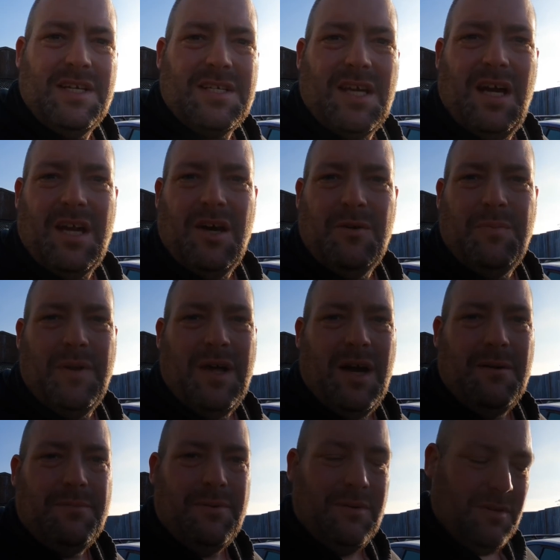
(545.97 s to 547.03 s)
go and open
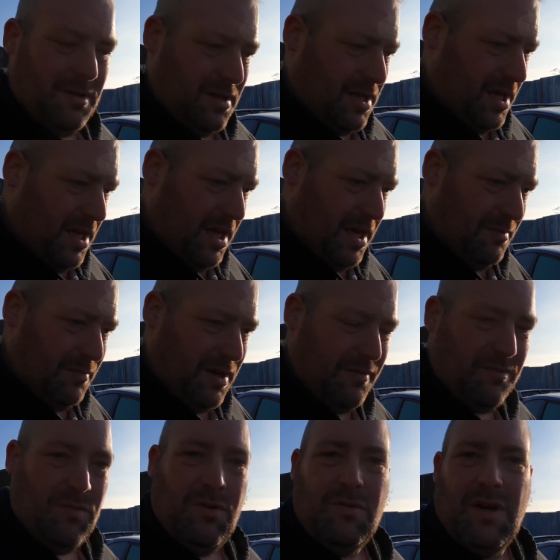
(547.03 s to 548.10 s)
up and we'll have a
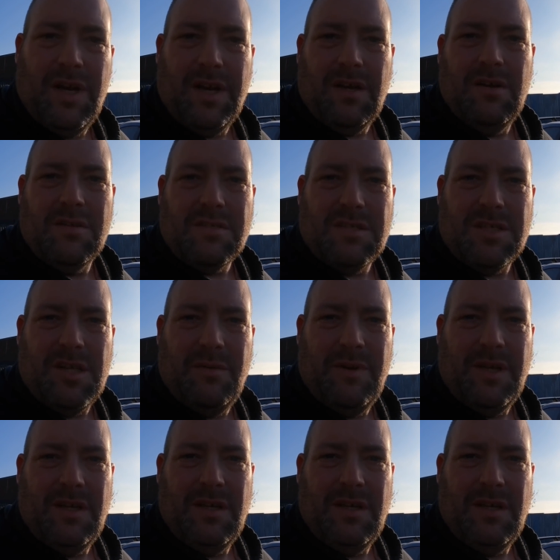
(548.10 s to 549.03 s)
walk around the cosy, shall we?